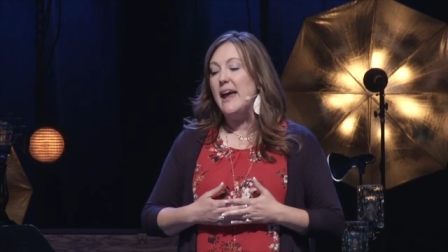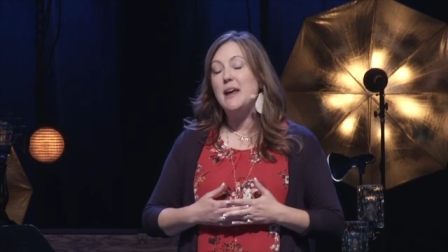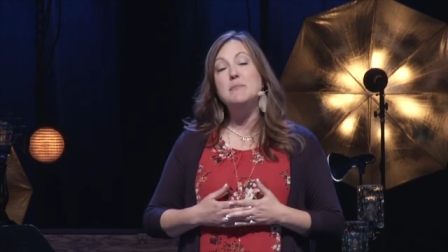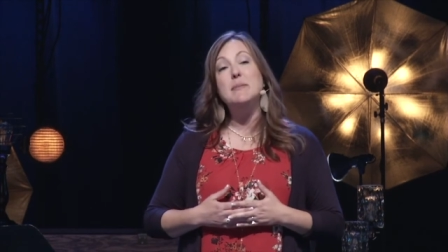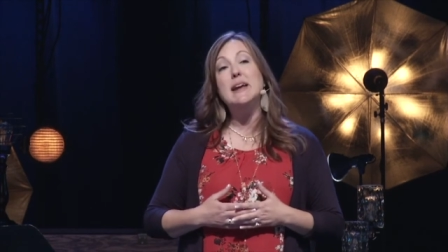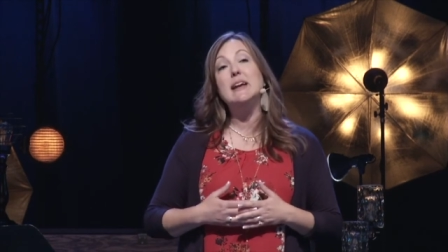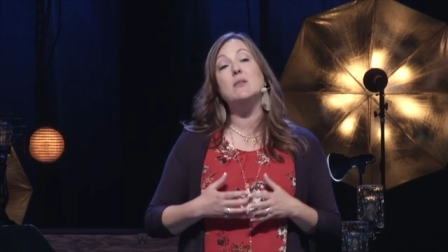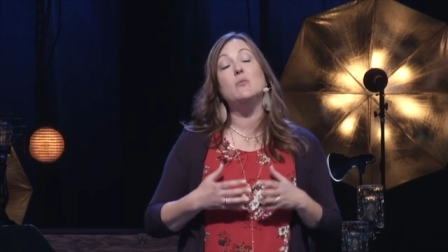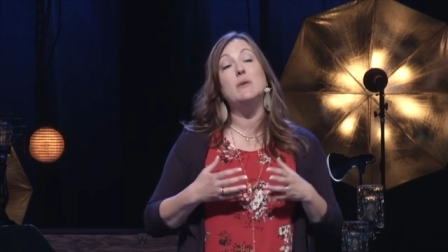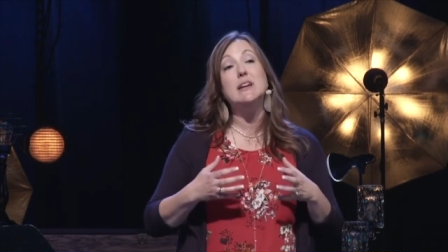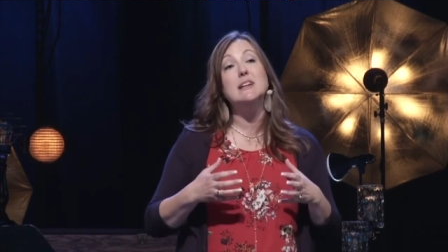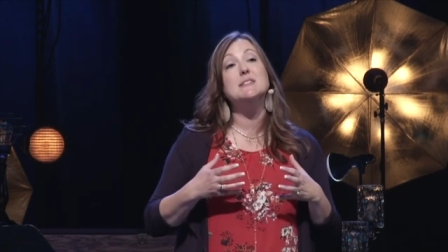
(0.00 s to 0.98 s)
And may
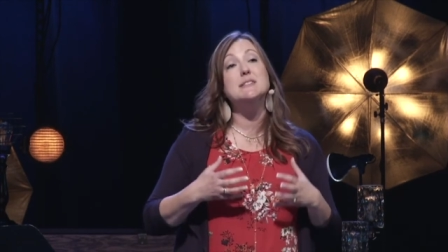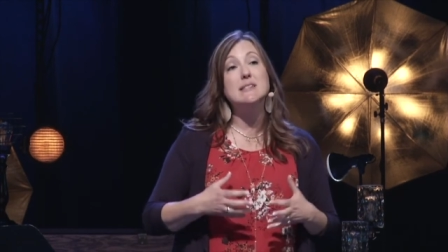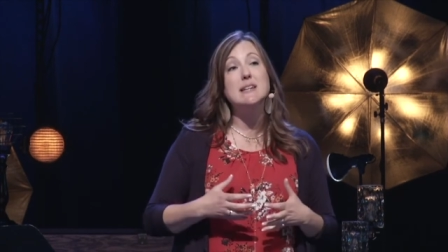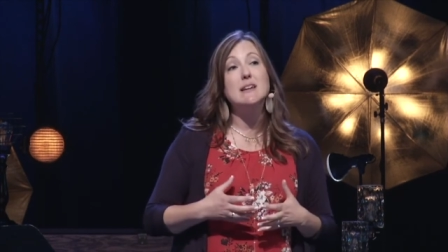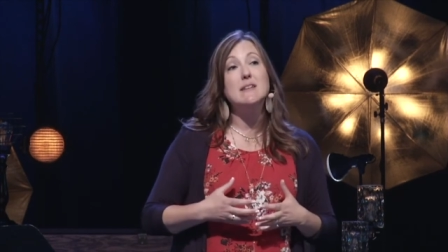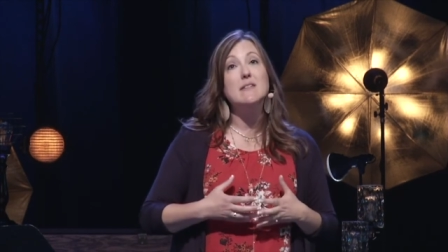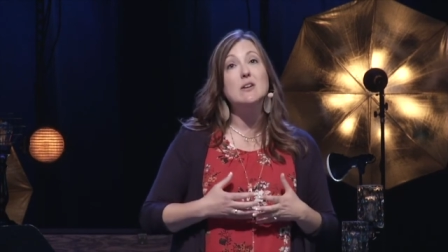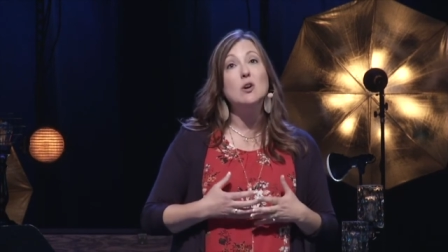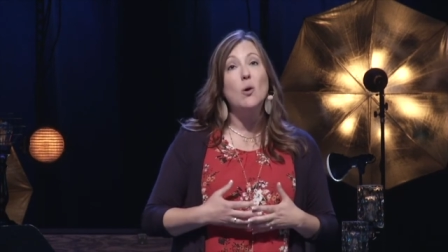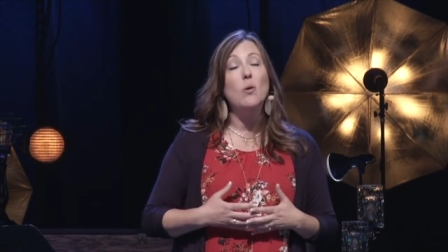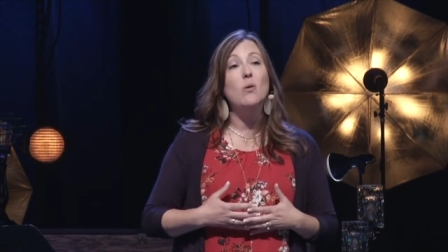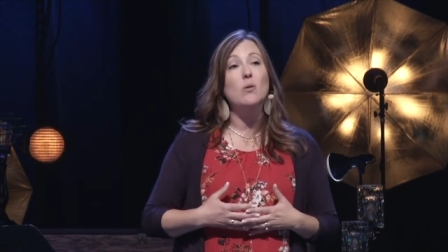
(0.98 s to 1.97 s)
we see the
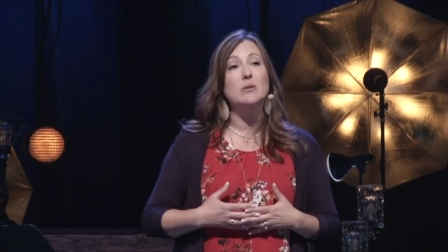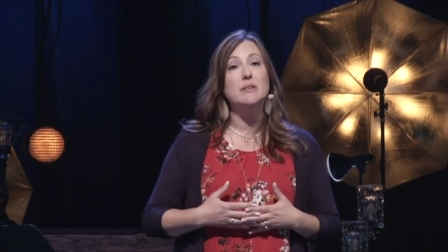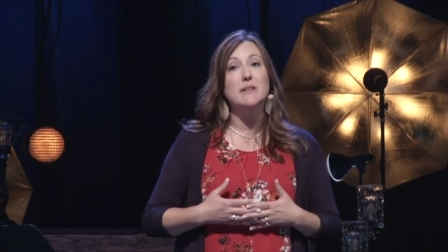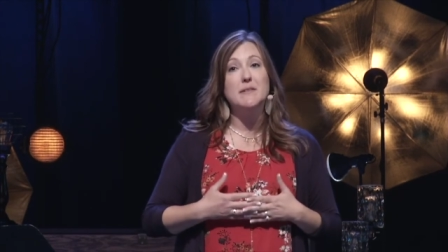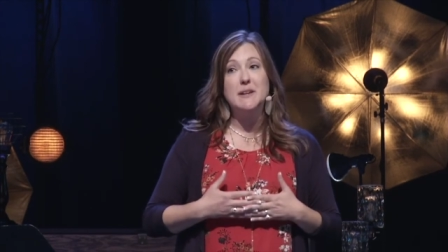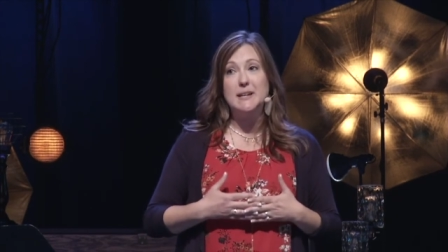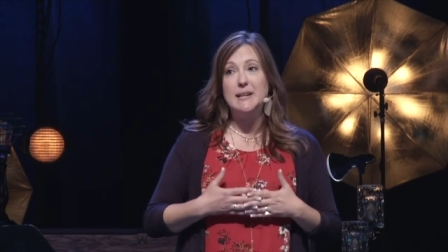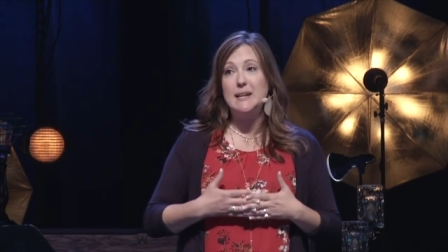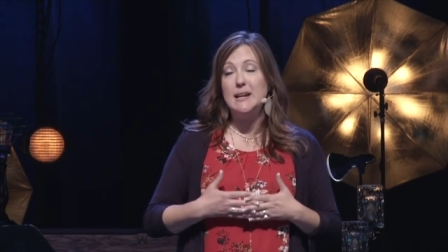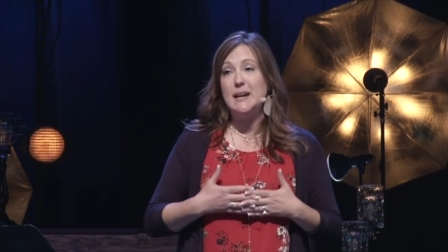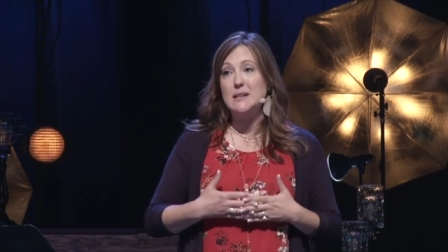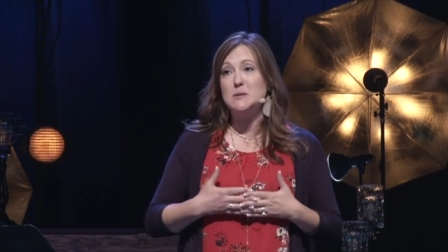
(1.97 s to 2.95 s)
gold that
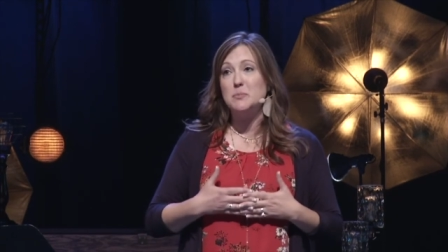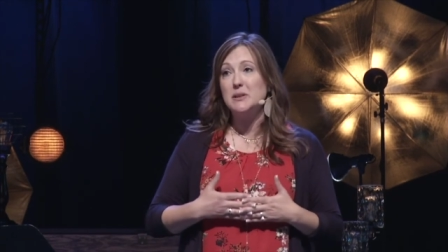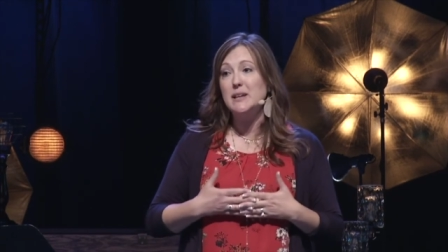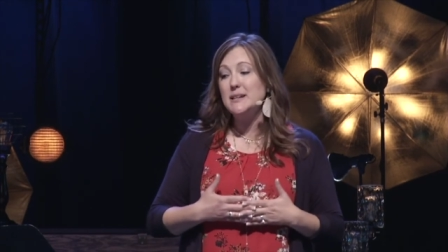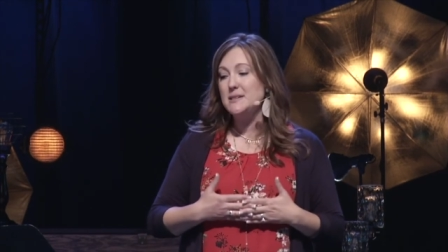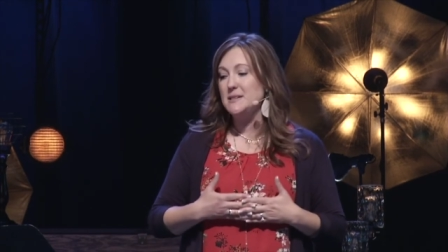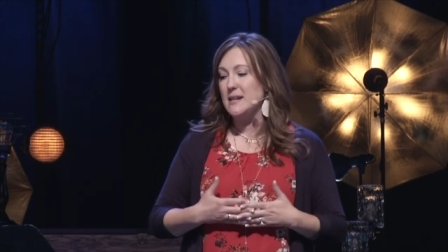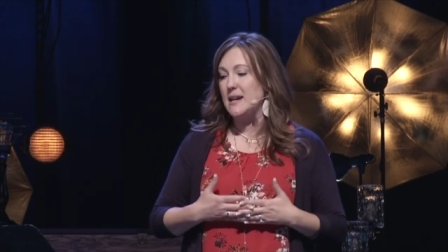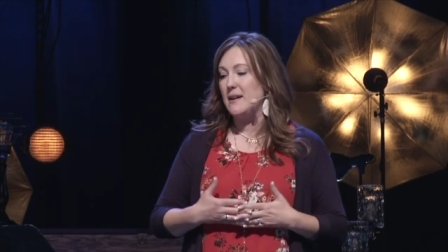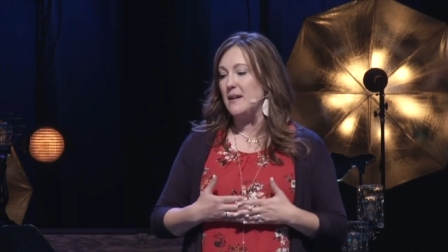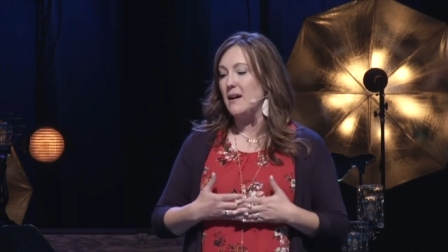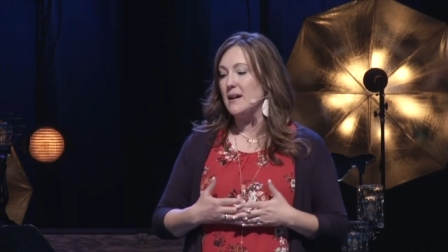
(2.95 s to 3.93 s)
He has placed
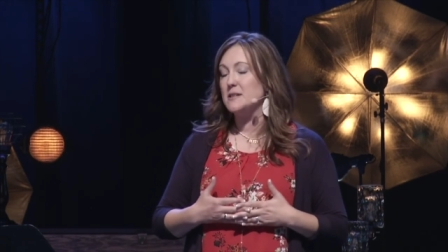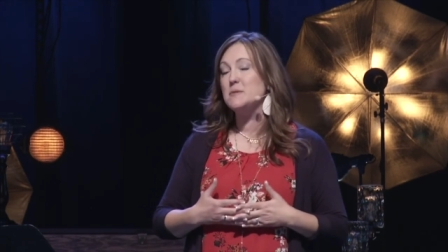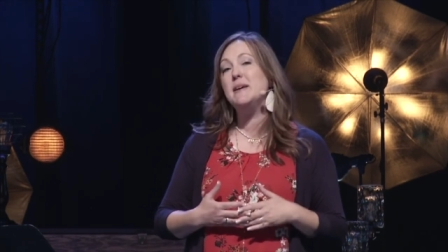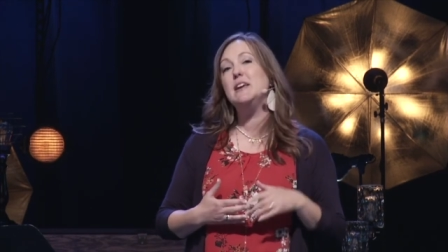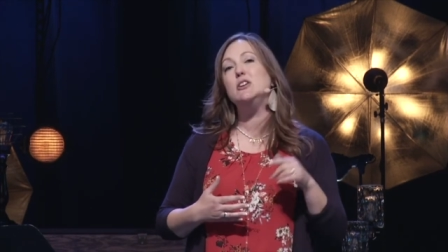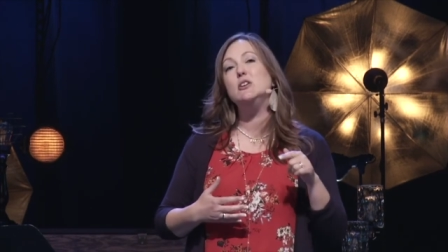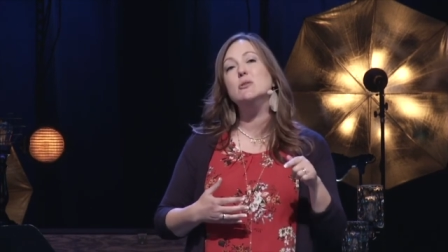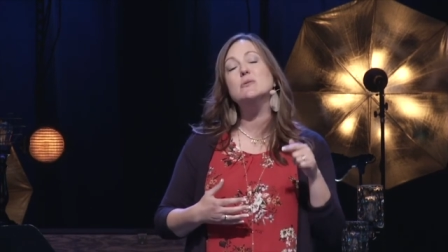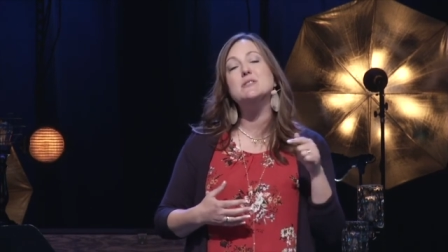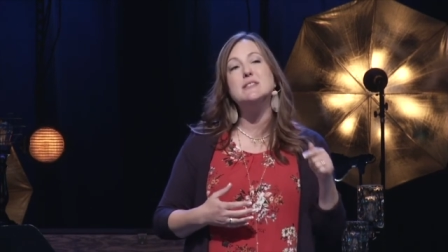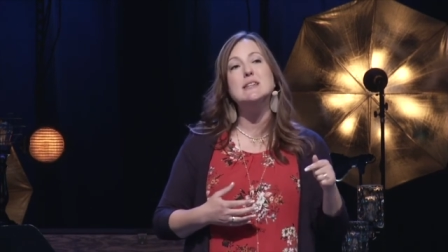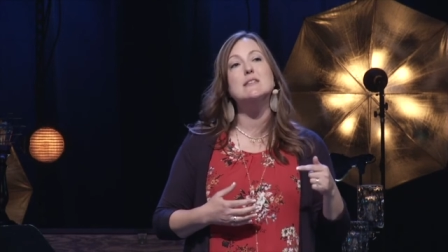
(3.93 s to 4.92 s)
in us. May you
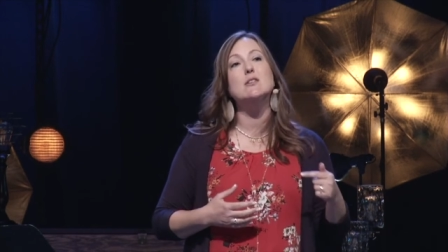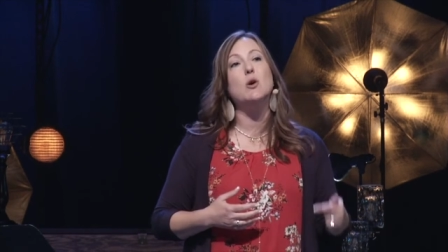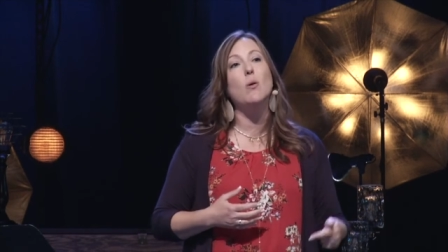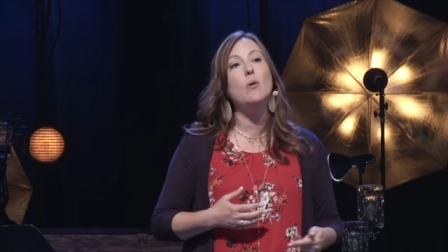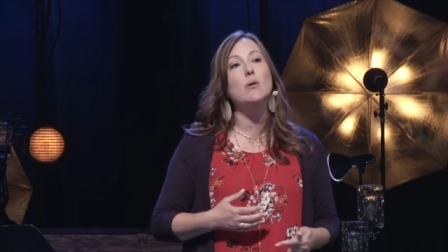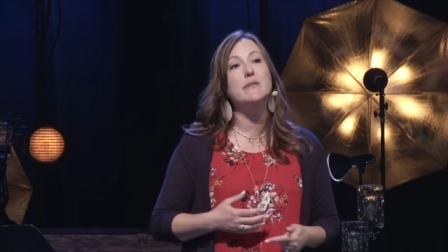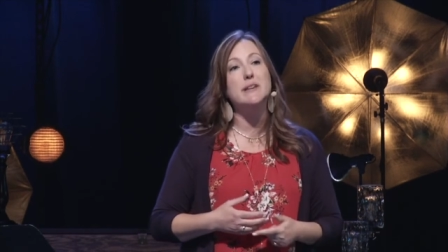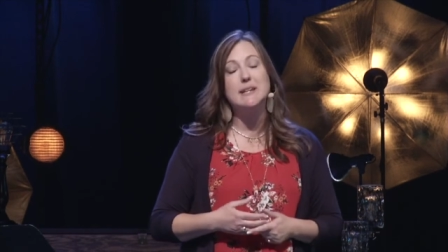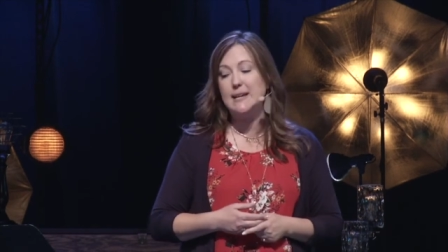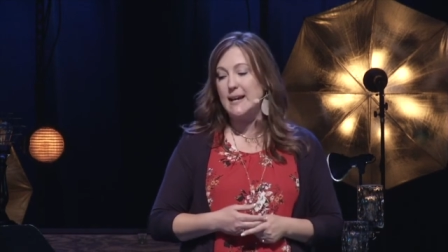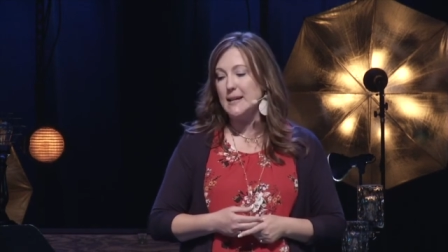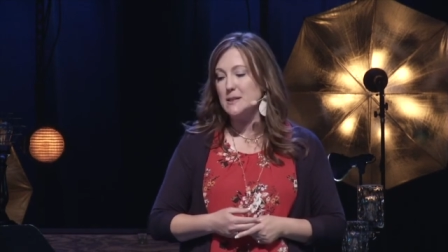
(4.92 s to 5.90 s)
see the gold that
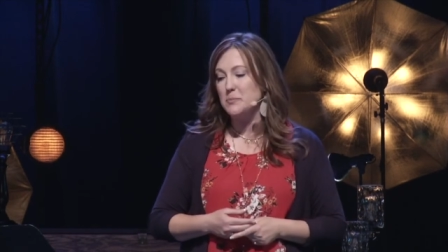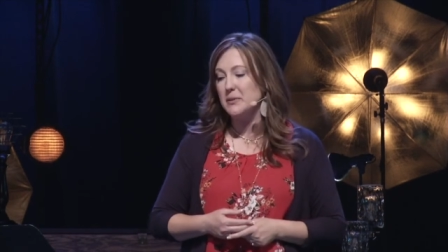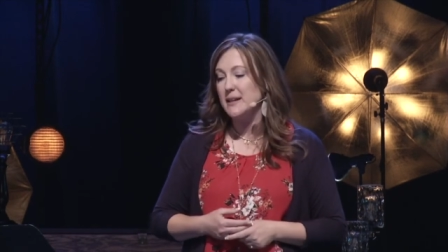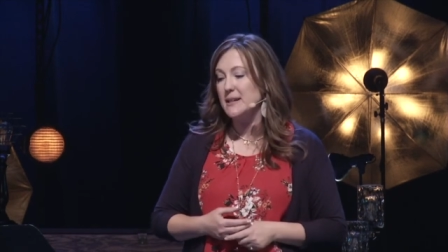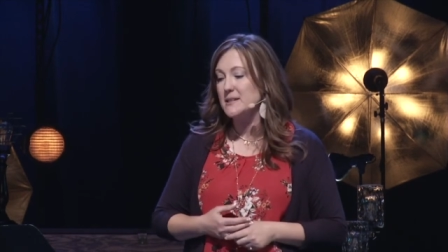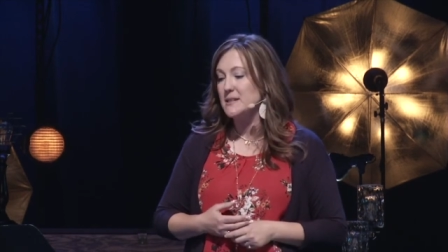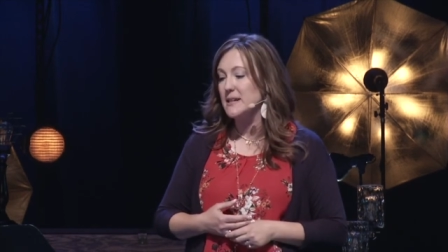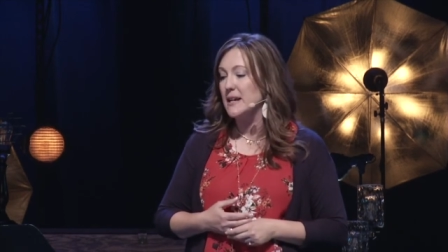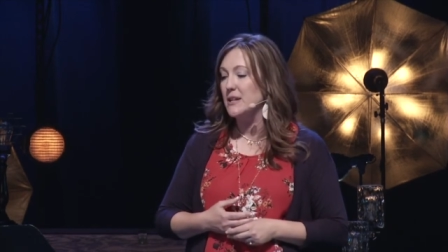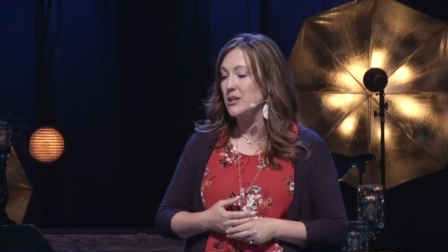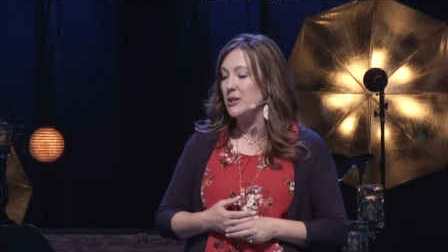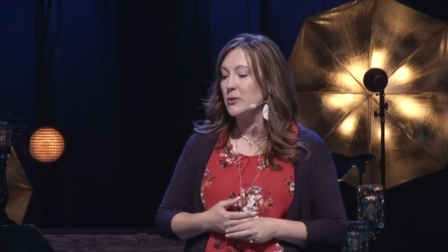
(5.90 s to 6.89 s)
He has placed
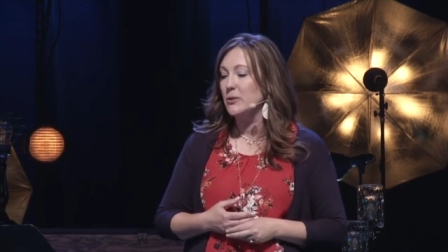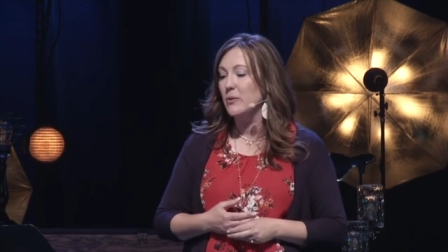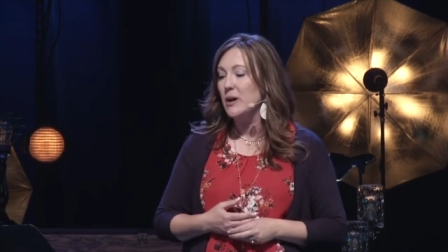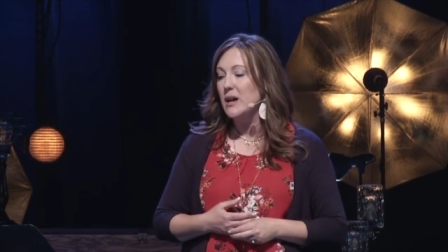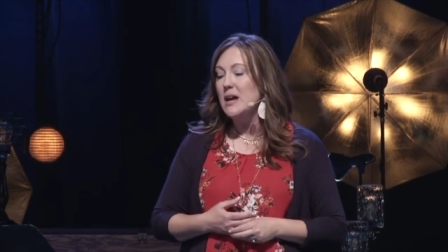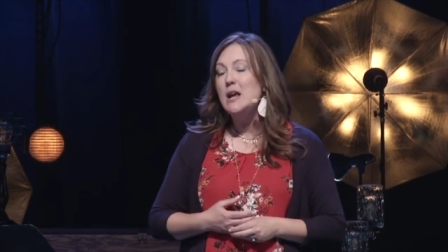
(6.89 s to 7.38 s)
in you.